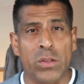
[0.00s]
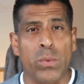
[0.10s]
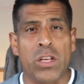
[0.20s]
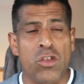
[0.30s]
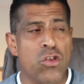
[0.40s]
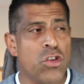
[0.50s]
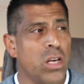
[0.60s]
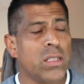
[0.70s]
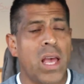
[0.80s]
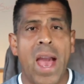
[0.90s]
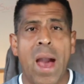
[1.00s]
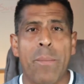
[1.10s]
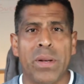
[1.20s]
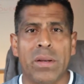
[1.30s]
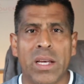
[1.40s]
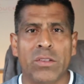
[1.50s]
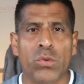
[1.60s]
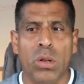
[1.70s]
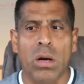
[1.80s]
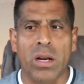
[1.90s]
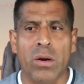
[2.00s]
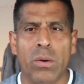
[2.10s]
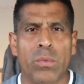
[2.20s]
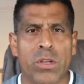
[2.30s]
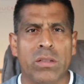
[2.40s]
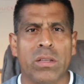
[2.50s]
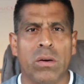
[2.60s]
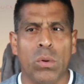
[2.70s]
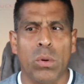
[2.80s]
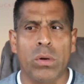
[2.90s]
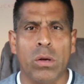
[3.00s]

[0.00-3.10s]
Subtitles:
the one that just happened not too long ago, which is the Colonial